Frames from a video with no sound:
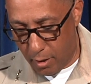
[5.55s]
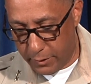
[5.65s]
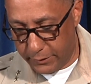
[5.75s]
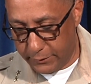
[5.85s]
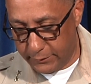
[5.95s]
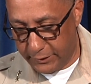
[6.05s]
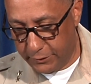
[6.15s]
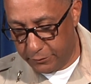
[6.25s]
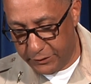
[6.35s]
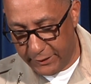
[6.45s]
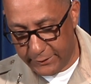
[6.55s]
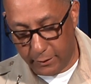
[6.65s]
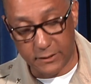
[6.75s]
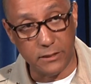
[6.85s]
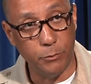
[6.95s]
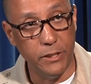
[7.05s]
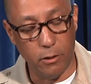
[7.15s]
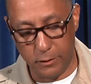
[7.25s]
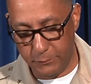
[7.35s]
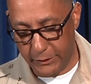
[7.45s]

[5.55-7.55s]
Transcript: on additional details as we know them